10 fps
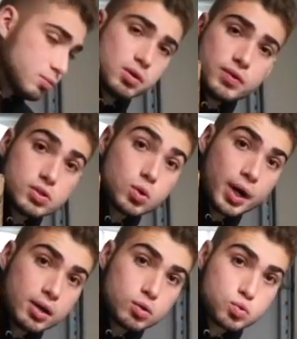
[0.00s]
to remove these door
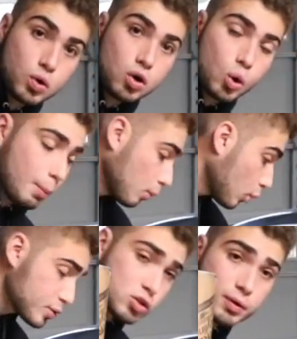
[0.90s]
handles real quick, but
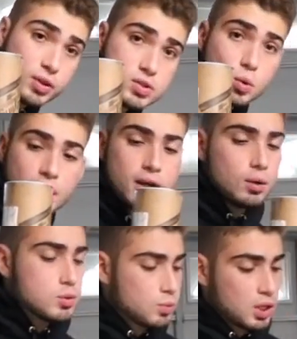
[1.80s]
once you remove these door
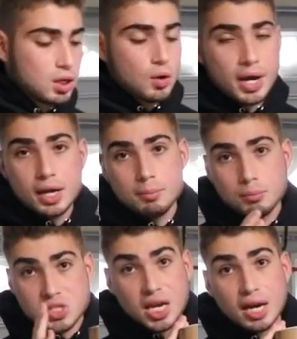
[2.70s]
handles, we're gonna go ahead
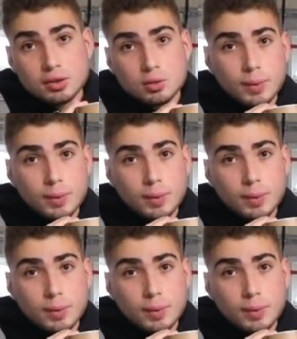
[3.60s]
and take out the